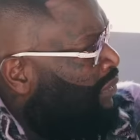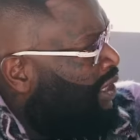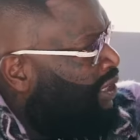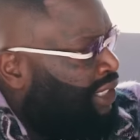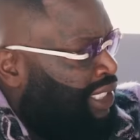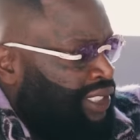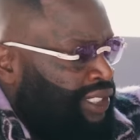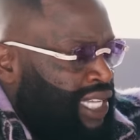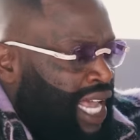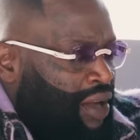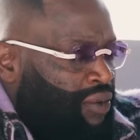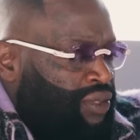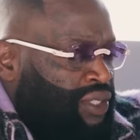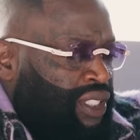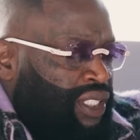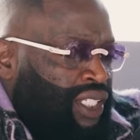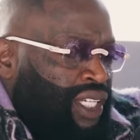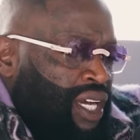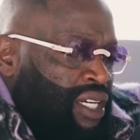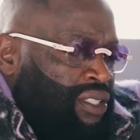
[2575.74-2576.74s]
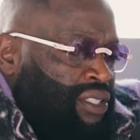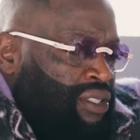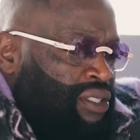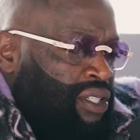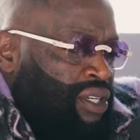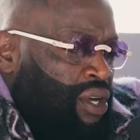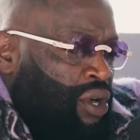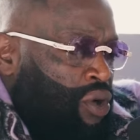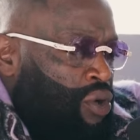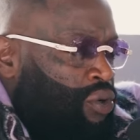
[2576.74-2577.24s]
Since I was a
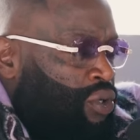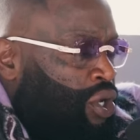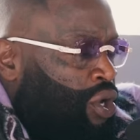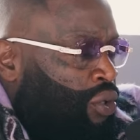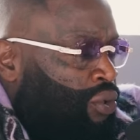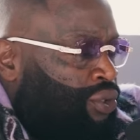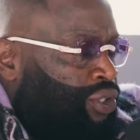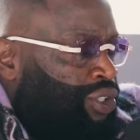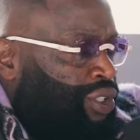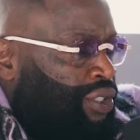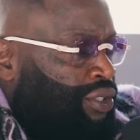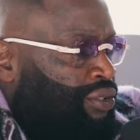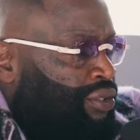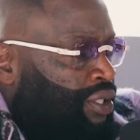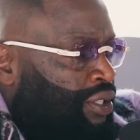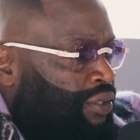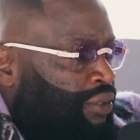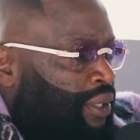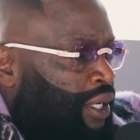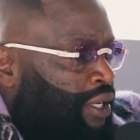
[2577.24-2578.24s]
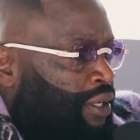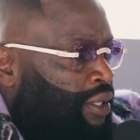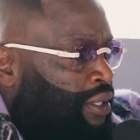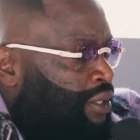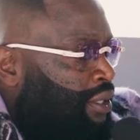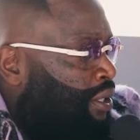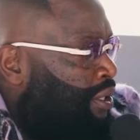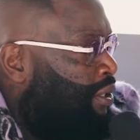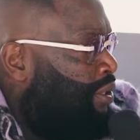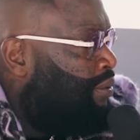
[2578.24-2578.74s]
youngster, the whole culture, you know,
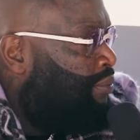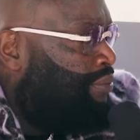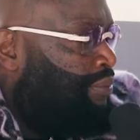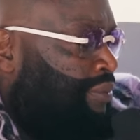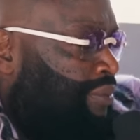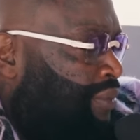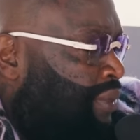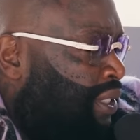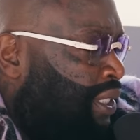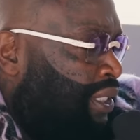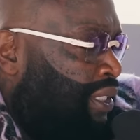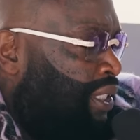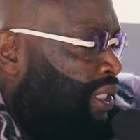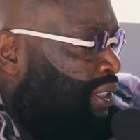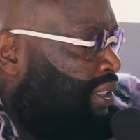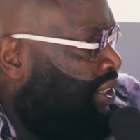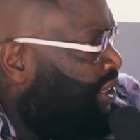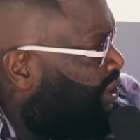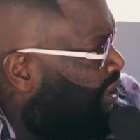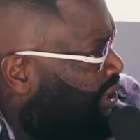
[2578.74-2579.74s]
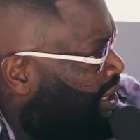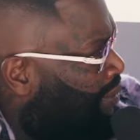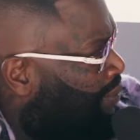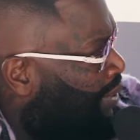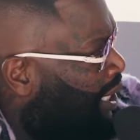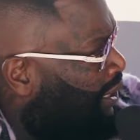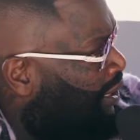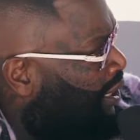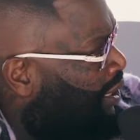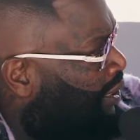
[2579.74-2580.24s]
uh, um, it, it's just
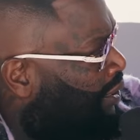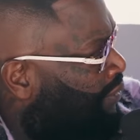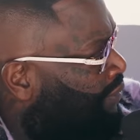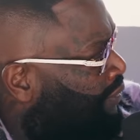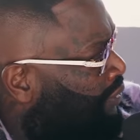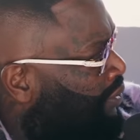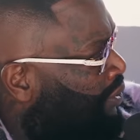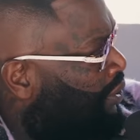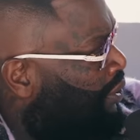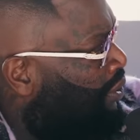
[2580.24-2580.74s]
something I love.